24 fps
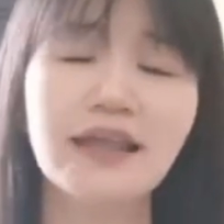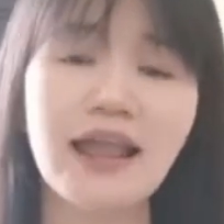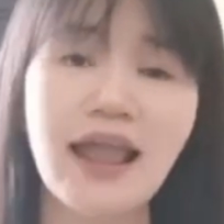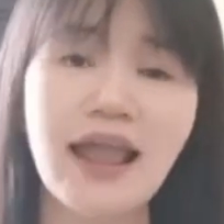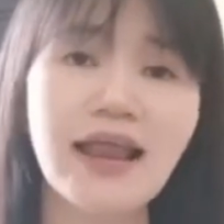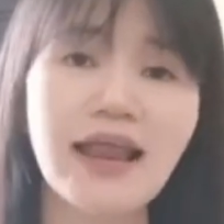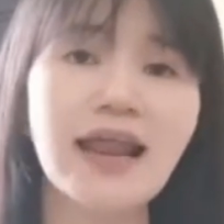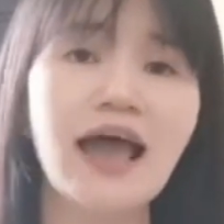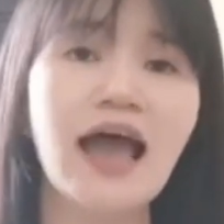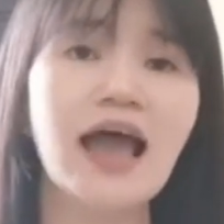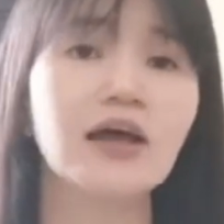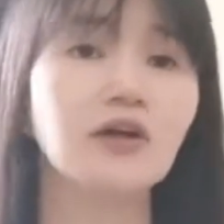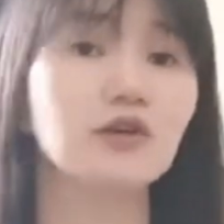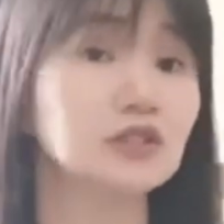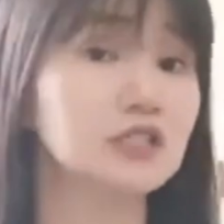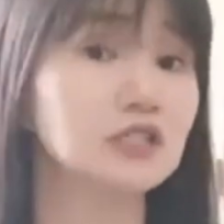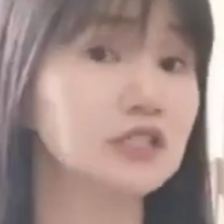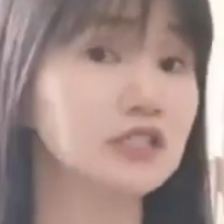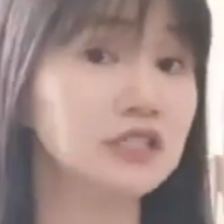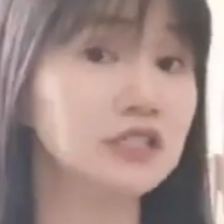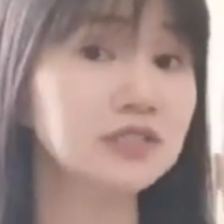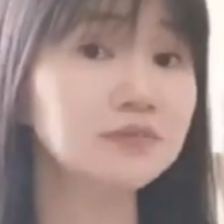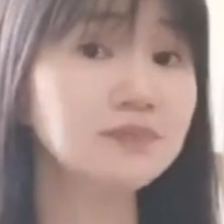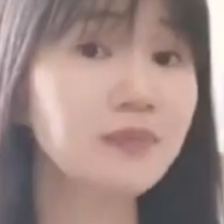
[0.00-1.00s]
yet I could
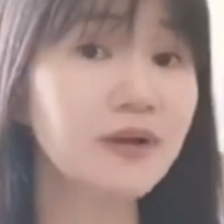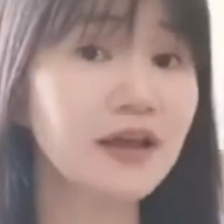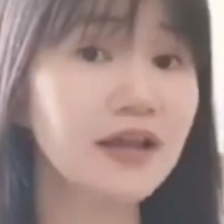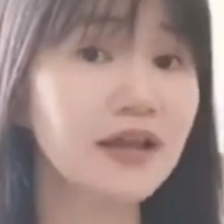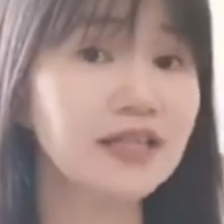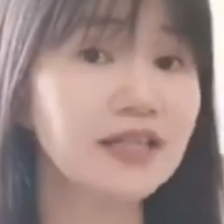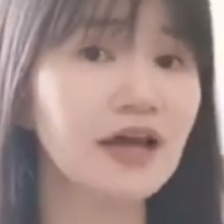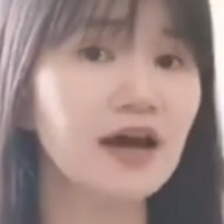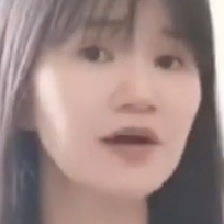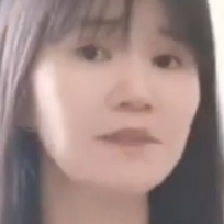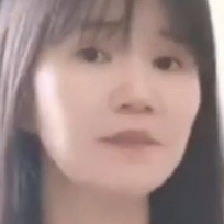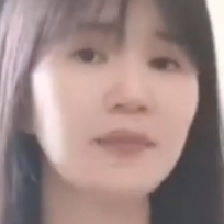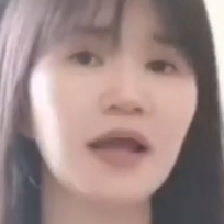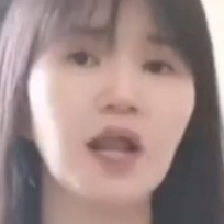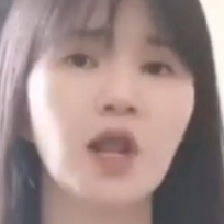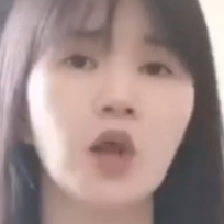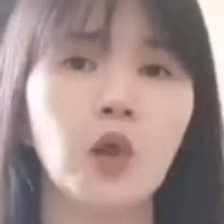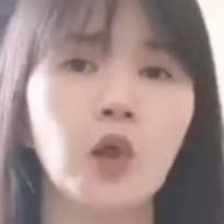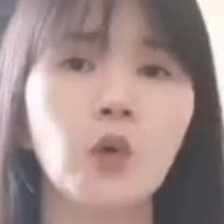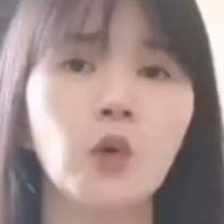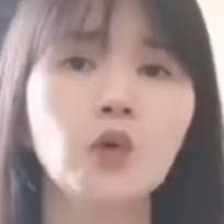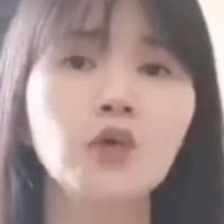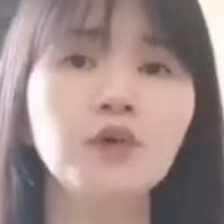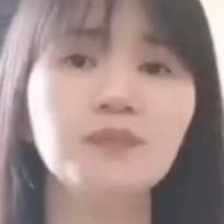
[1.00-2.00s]
still pay down my
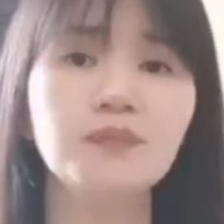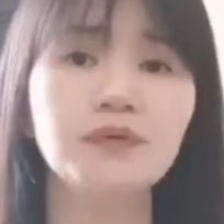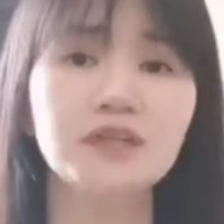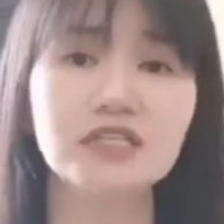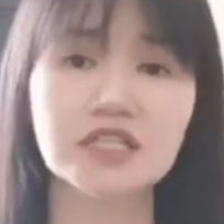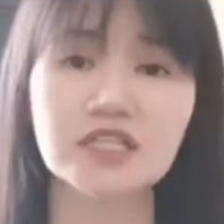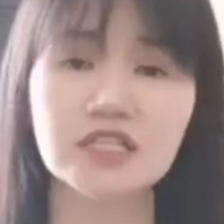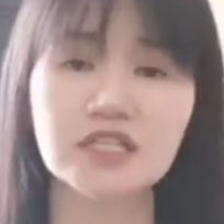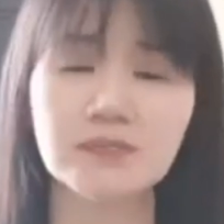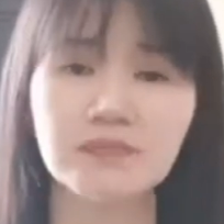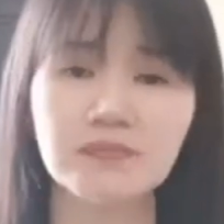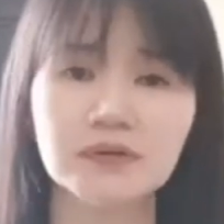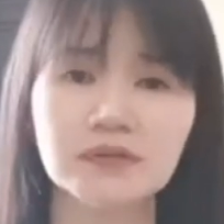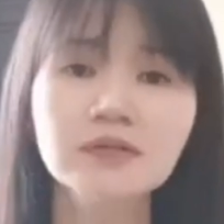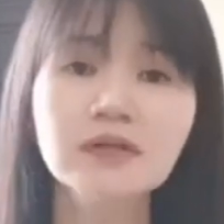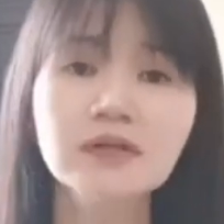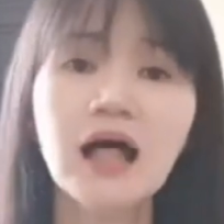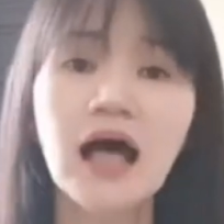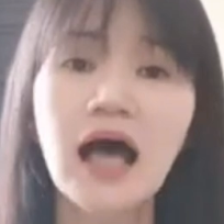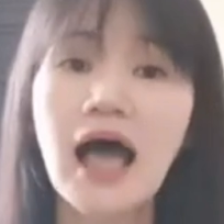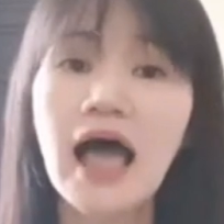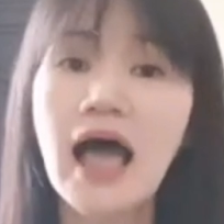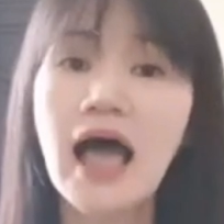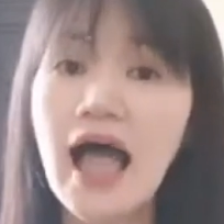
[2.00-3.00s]
loan principal